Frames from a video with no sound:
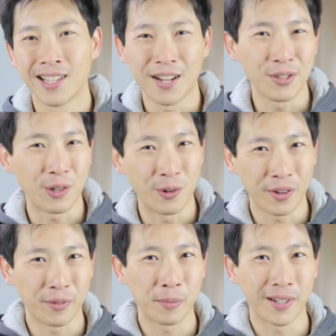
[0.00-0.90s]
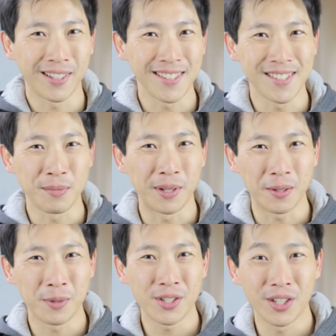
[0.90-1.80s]
How's it going everybody? This is Beat
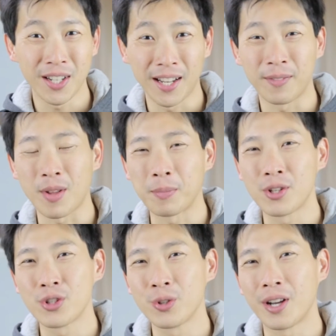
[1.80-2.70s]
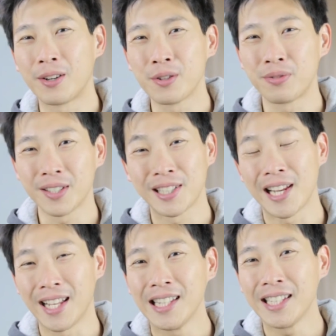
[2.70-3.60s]
the Bush. Today, I'm going to show you how to fix
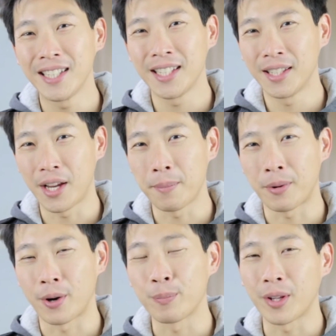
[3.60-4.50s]
an LED light bar.